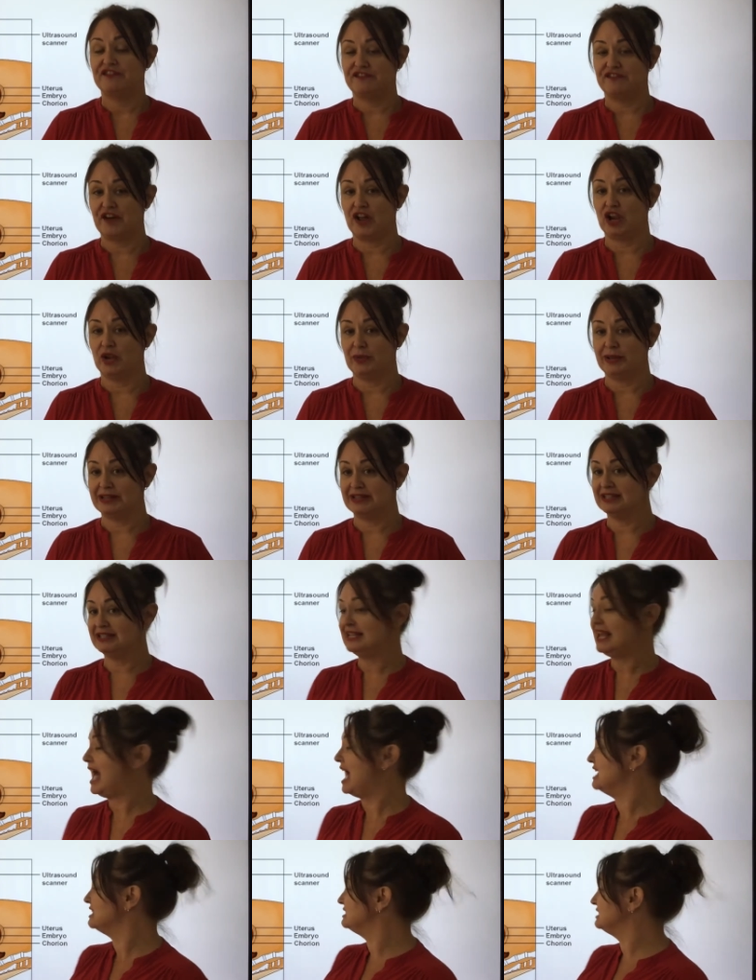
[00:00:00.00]
following the
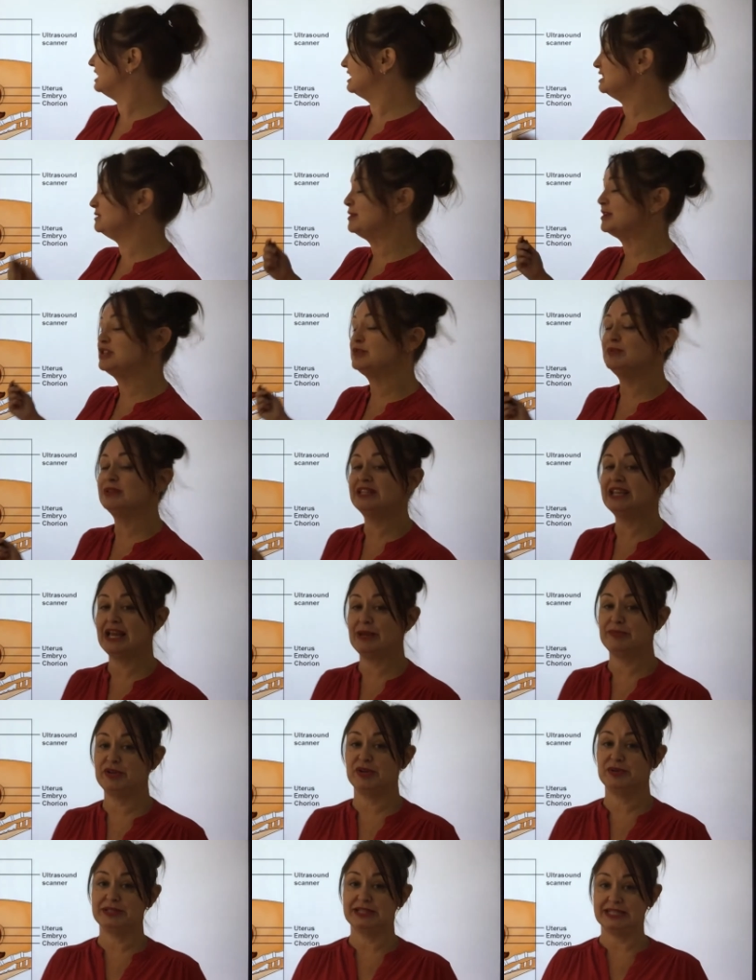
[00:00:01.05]
test. And especially with the
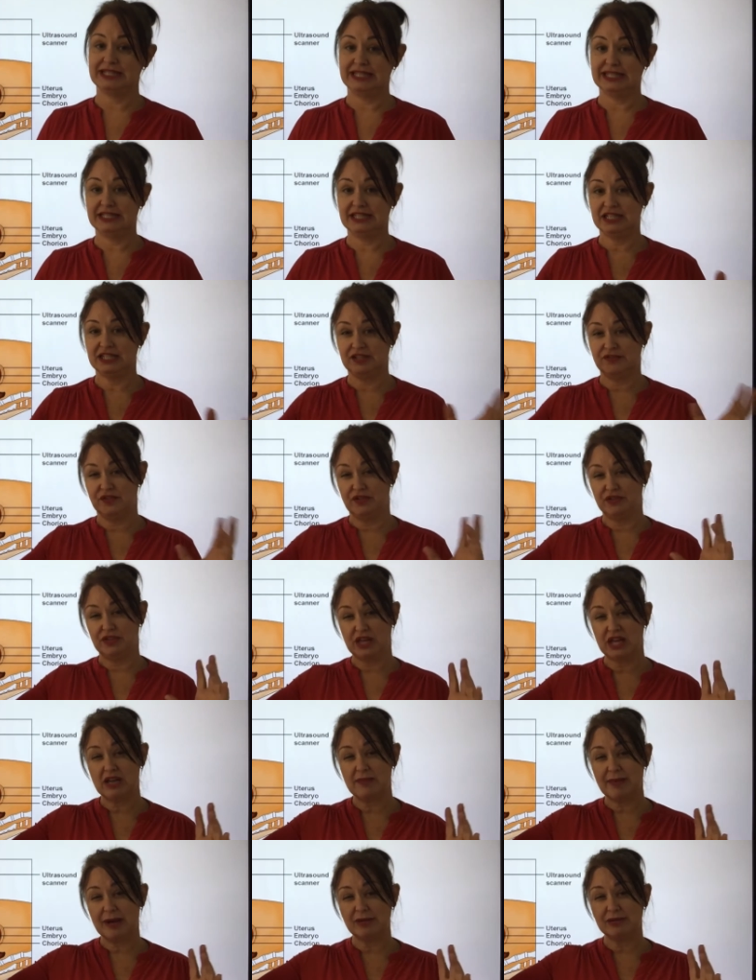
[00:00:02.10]
amniocentesis, if you
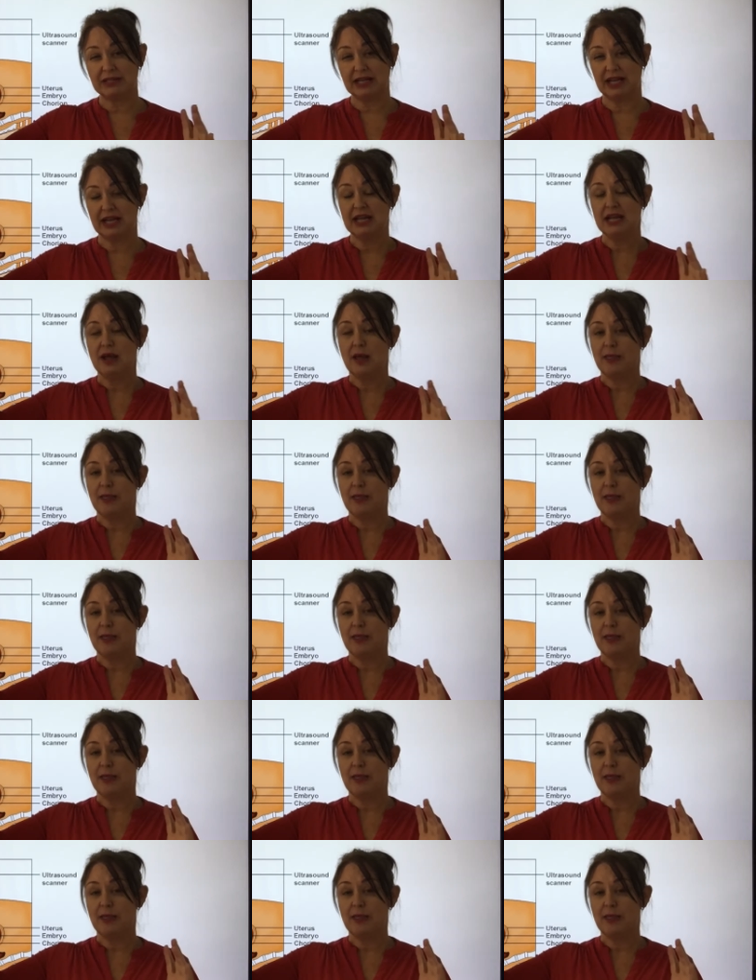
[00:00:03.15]
think about it,